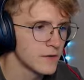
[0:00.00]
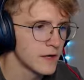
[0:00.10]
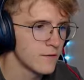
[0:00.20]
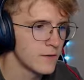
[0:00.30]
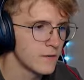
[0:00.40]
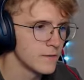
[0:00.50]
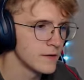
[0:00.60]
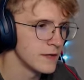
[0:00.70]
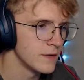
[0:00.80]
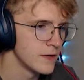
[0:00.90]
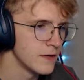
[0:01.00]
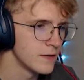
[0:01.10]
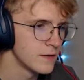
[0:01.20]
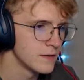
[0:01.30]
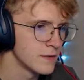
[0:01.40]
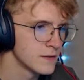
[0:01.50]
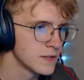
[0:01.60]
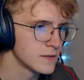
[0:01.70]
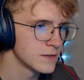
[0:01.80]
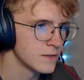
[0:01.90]
don't think I've been over there yet.
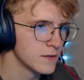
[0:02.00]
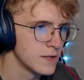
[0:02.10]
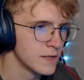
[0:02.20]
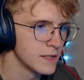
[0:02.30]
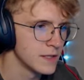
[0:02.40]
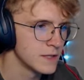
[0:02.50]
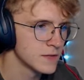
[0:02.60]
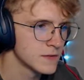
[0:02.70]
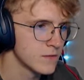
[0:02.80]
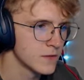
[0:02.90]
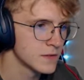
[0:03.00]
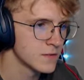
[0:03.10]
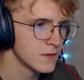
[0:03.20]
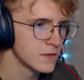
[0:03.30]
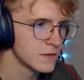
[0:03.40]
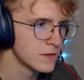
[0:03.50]
That's a whole area to explore as well.